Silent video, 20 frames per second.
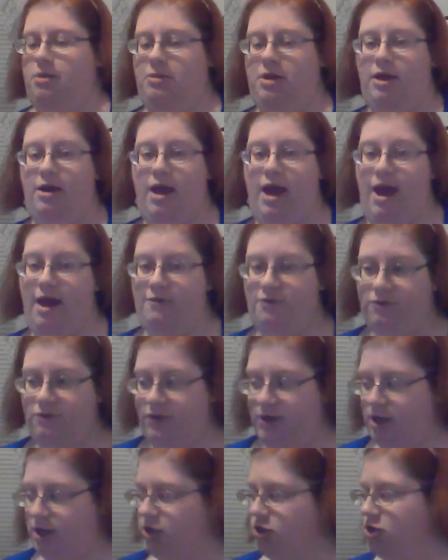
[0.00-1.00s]
I mean, I have a
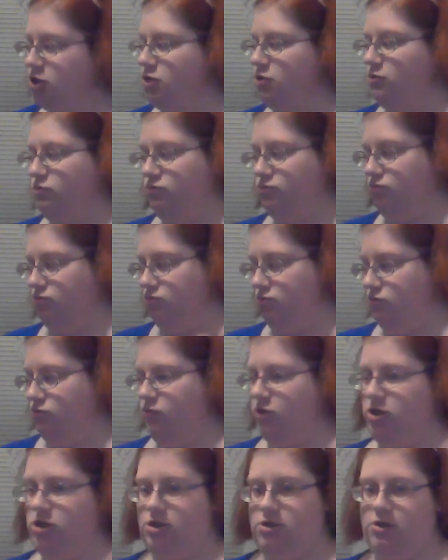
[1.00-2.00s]
finish,
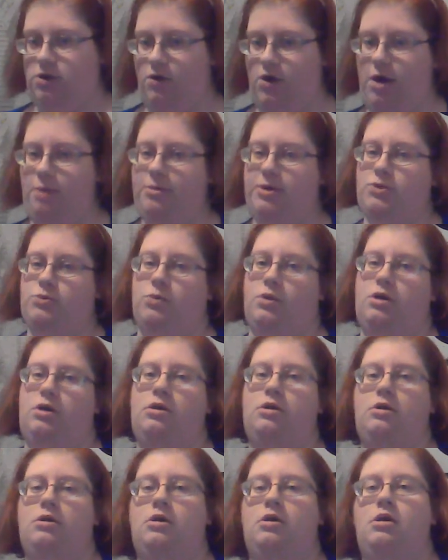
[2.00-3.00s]
which is the Krampus
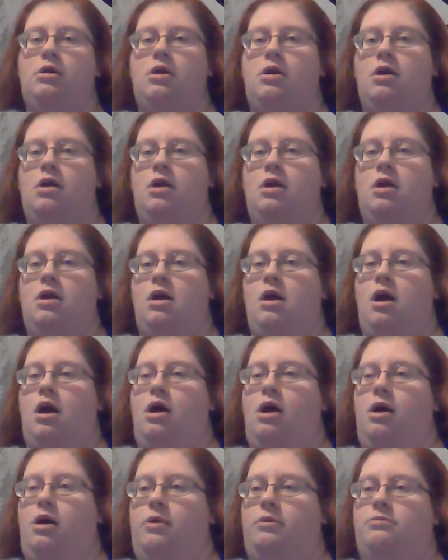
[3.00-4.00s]
one.
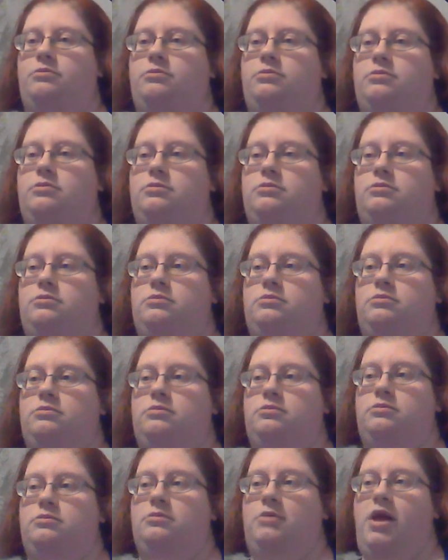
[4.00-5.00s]
And
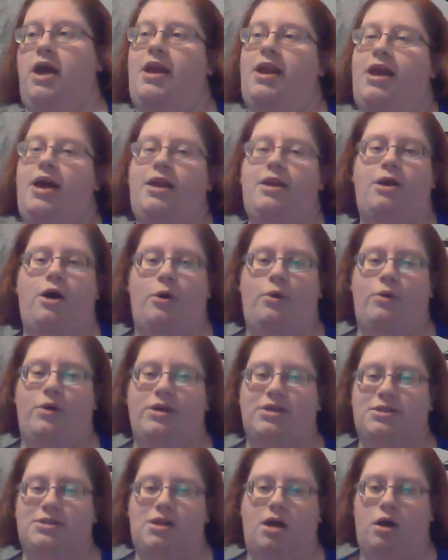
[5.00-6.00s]
I know
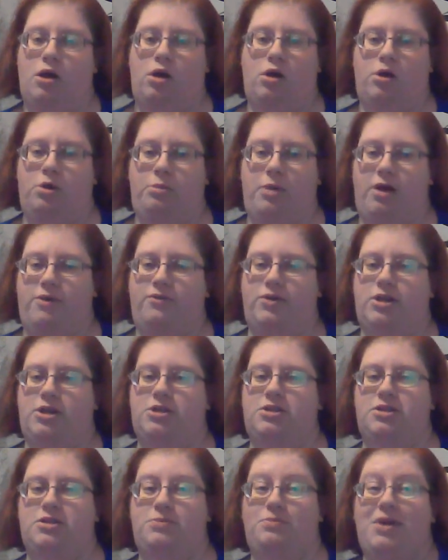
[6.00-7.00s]
it's not all about
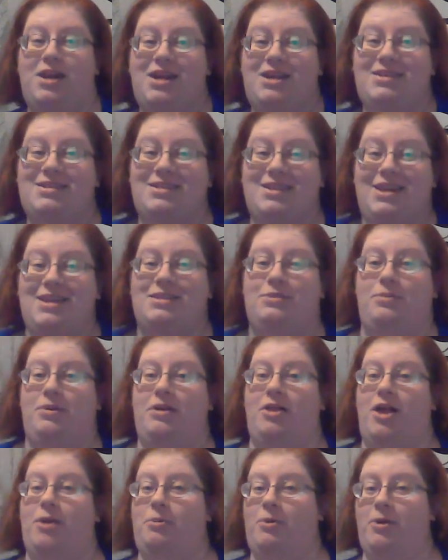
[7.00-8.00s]
finishes, but it is neat to
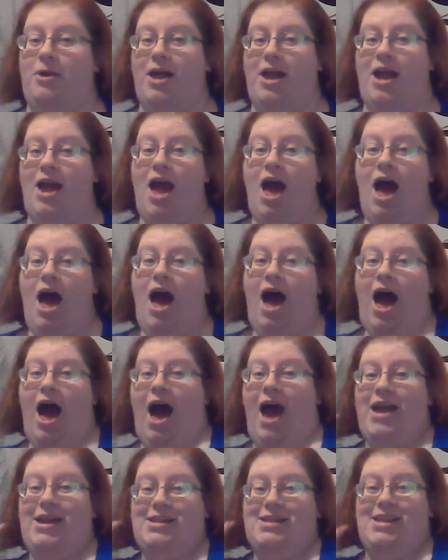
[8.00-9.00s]
be like,
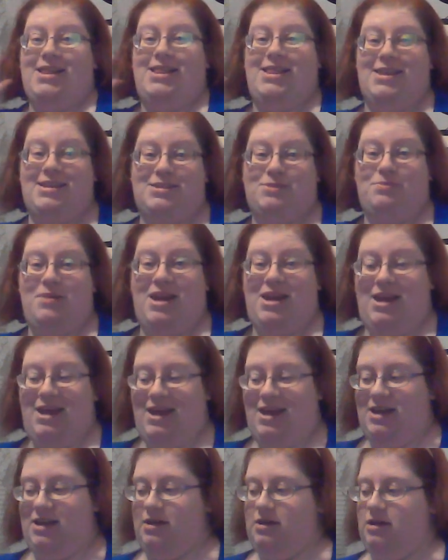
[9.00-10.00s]
I did this
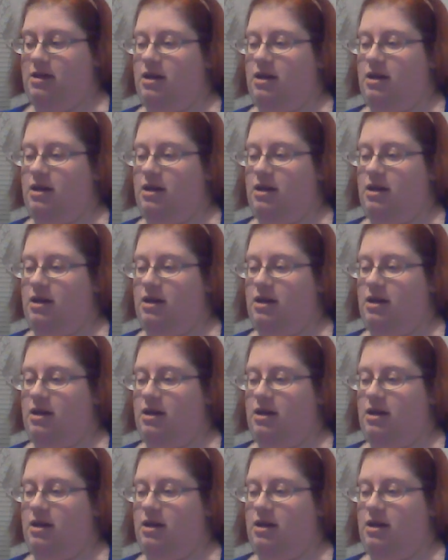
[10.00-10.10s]
many!